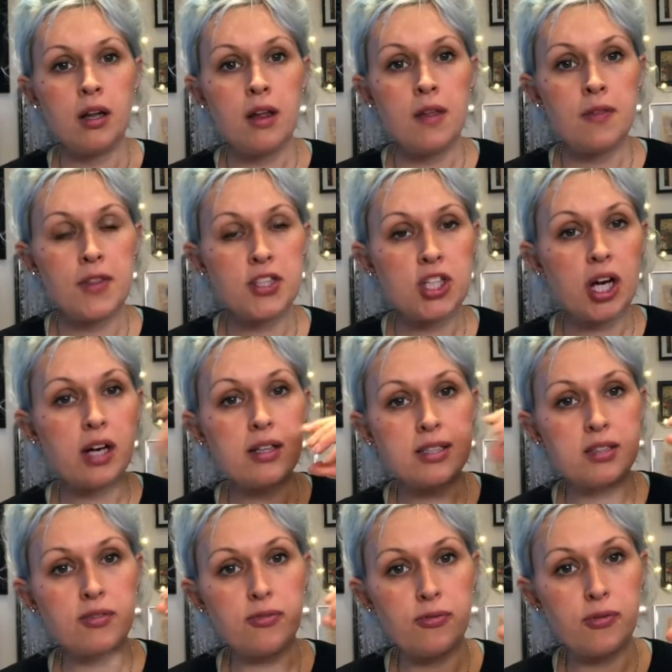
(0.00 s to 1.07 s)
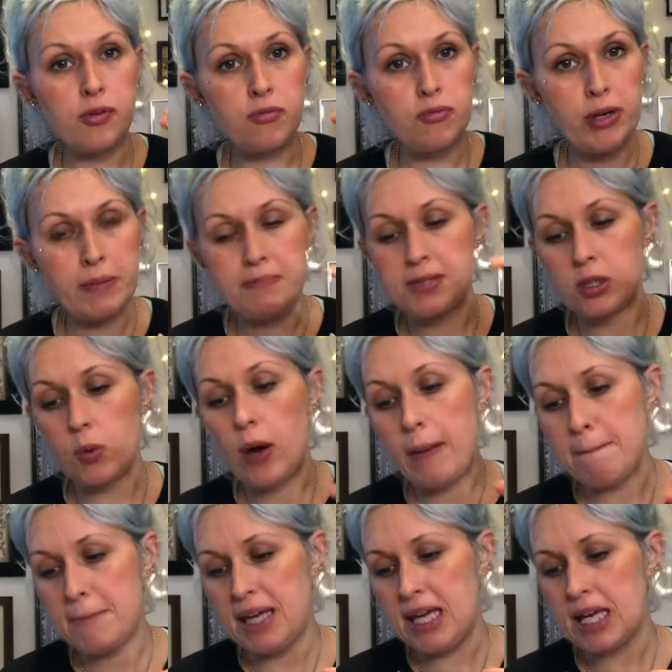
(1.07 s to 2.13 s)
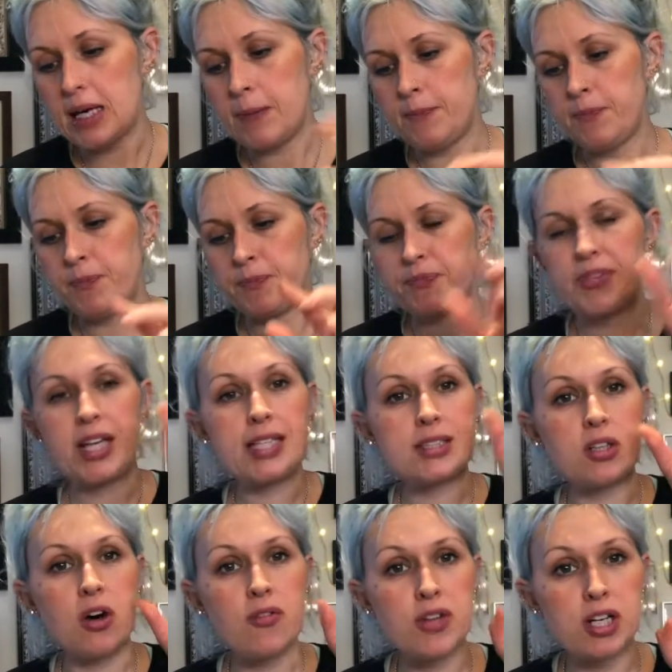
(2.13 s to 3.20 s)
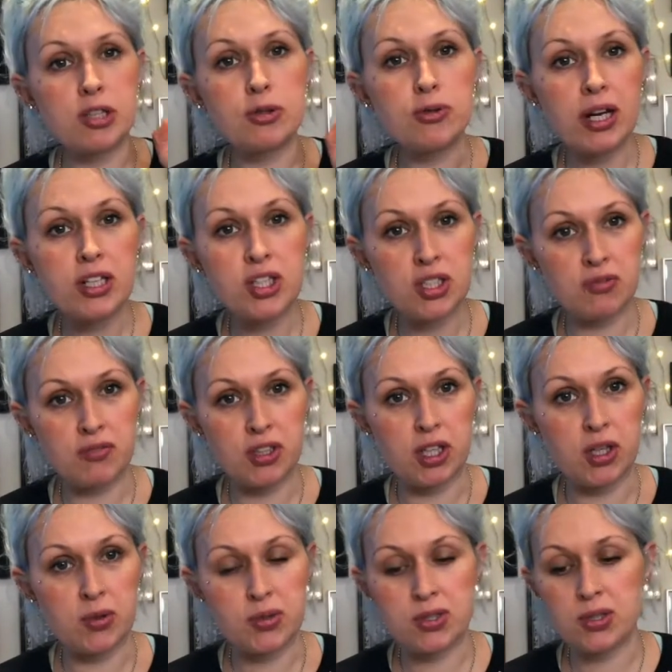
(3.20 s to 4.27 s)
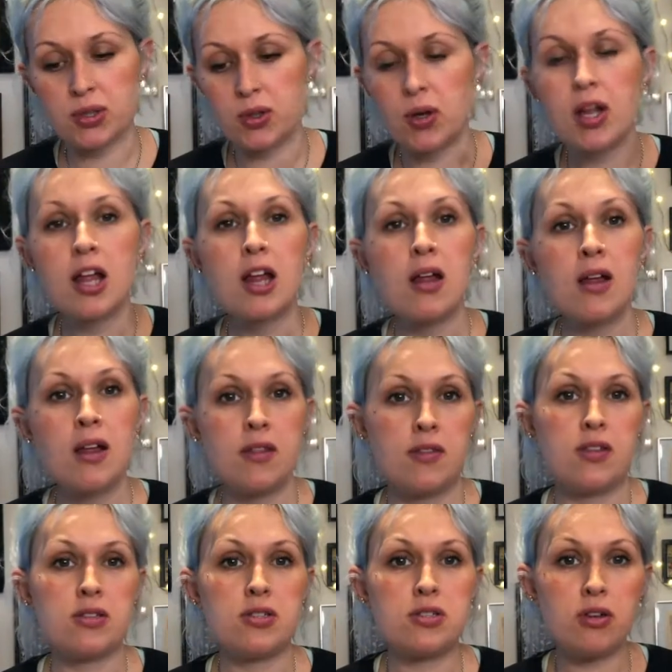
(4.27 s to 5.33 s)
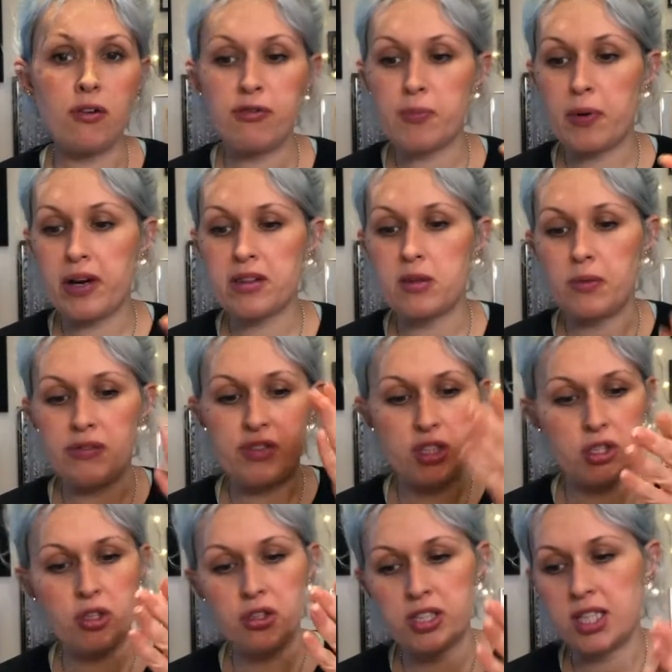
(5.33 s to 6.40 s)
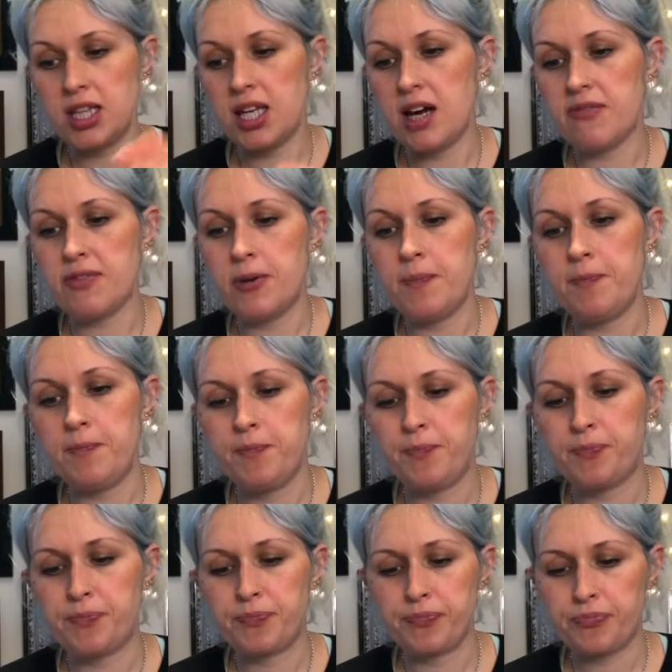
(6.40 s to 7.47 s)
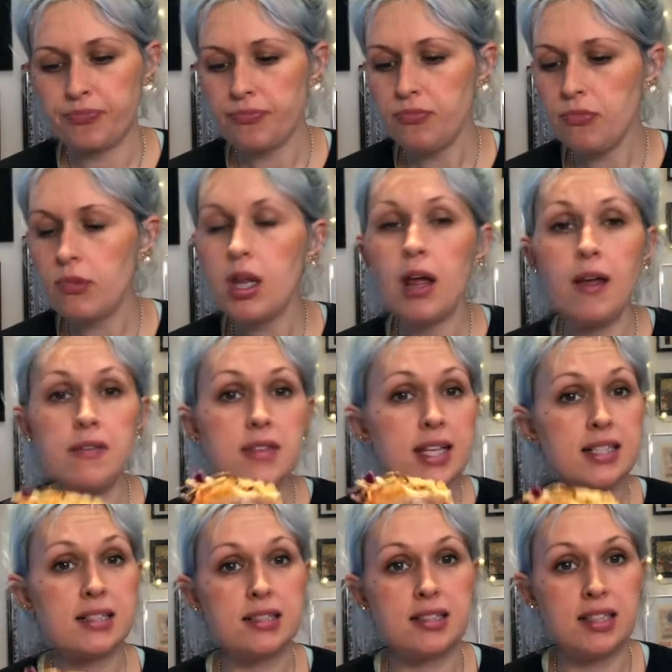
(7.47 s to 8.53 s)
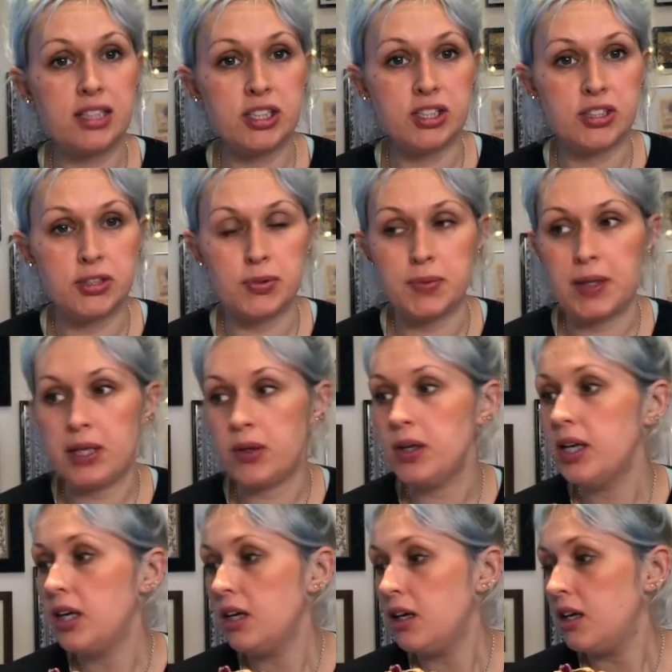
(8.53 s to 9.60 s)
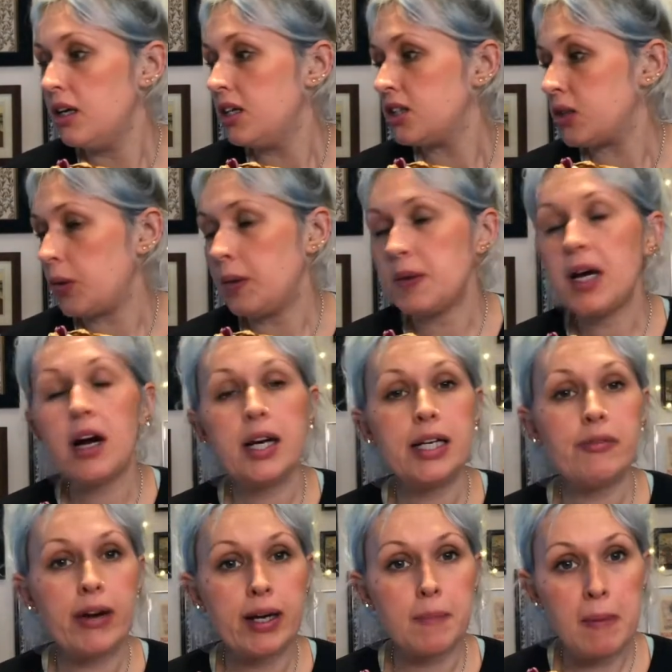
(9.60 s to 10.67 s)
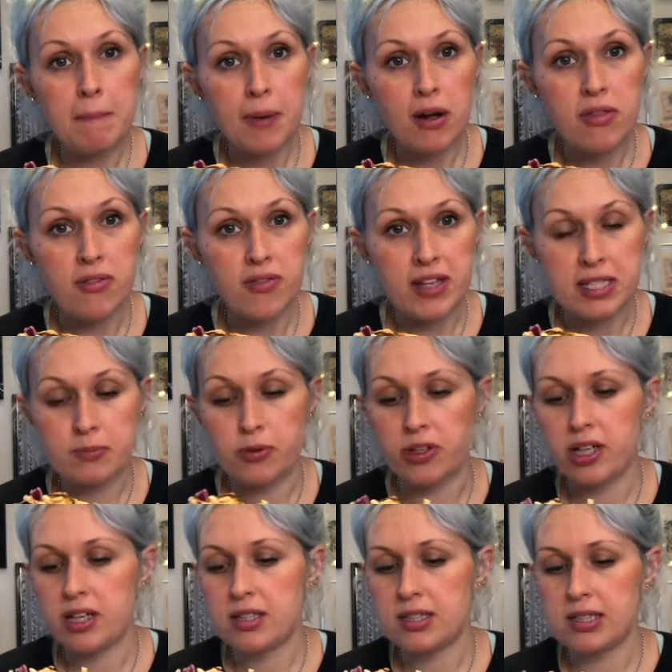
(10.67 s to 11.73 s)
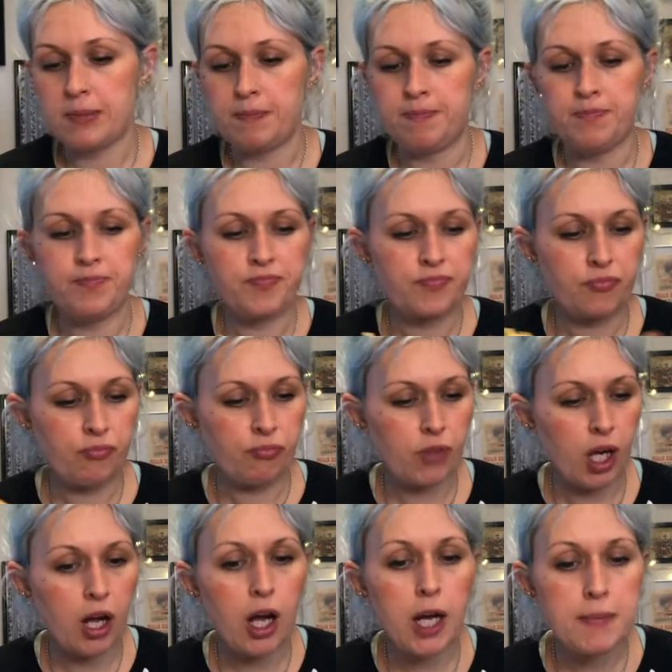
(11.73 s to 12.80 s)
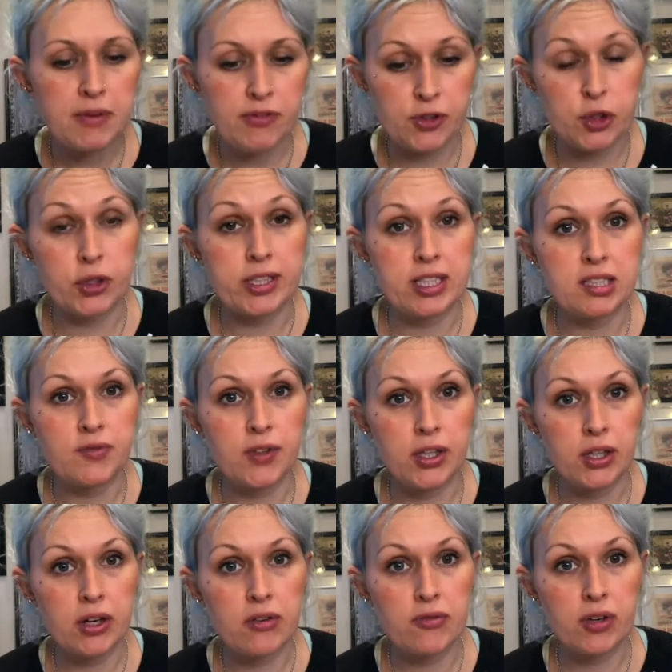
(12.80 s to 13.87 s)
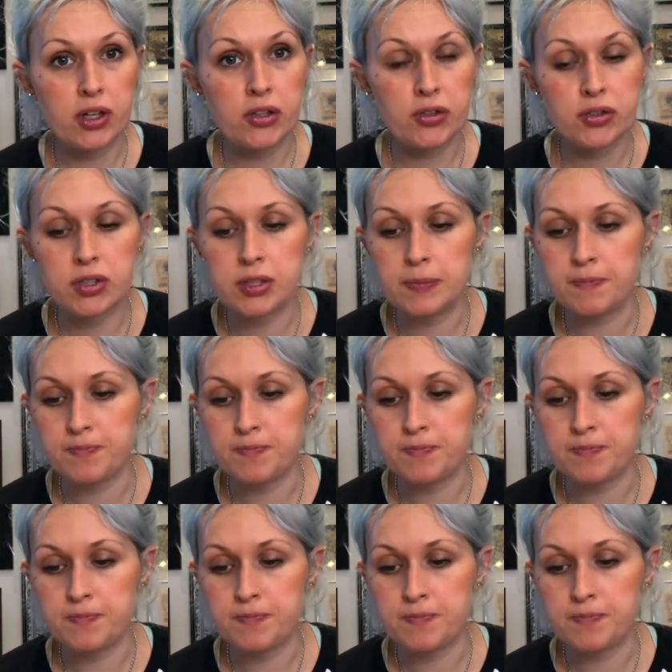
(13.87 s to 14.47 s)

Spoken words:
The chunks of ribs are quite big. It's got the crunch of the coleslaw, the soft bread that we've just cooked in the oven, and this is delicious as well. So I would highly recommend both of these products. I hope you've enjoyed this video, folks.